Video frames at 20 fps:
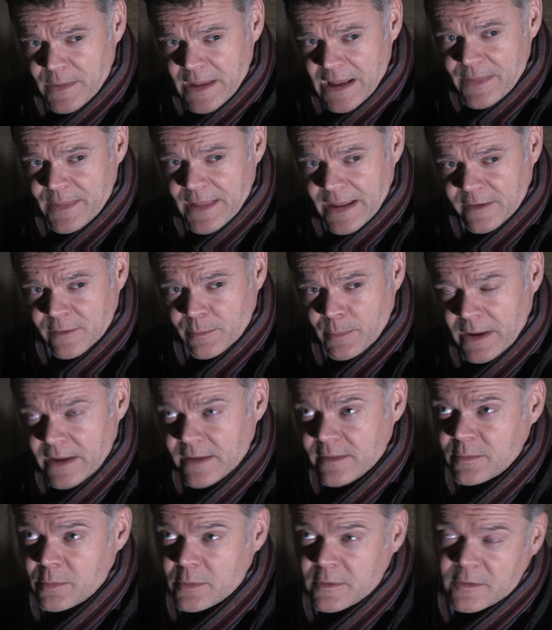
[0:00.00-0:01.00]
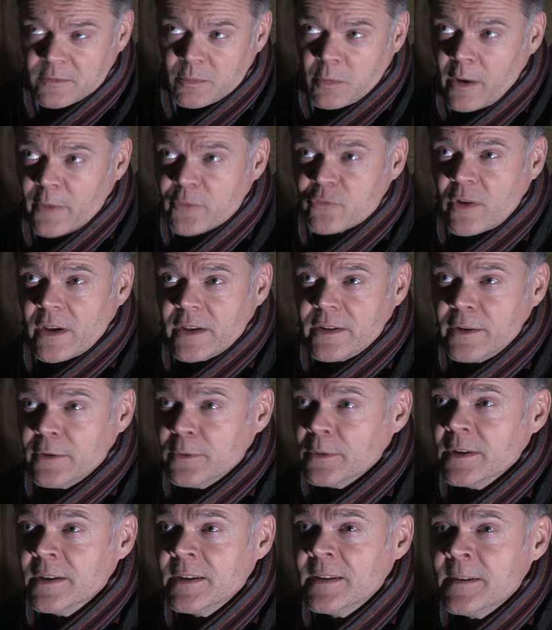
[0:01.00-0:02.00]
in that space was what I was trying to
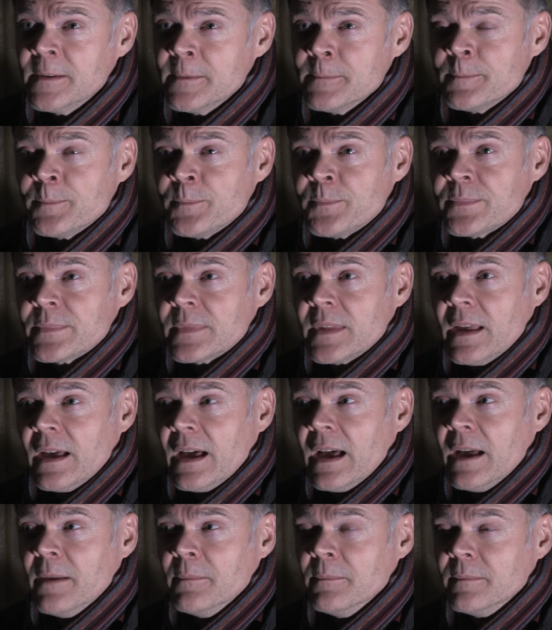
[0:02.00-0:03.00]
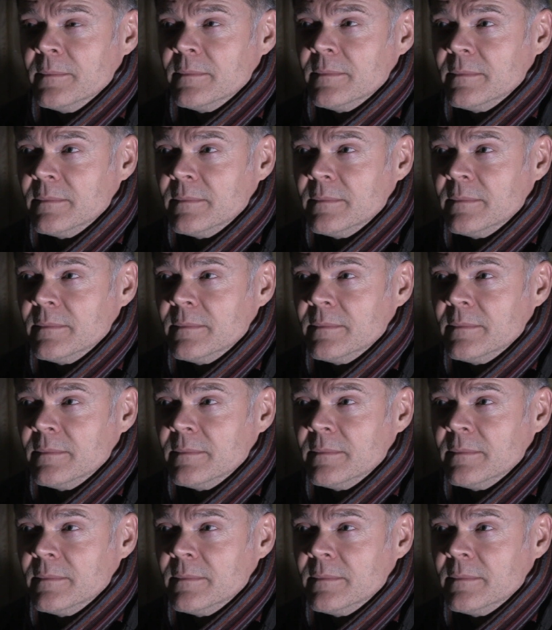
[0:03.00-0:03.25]
do. I'm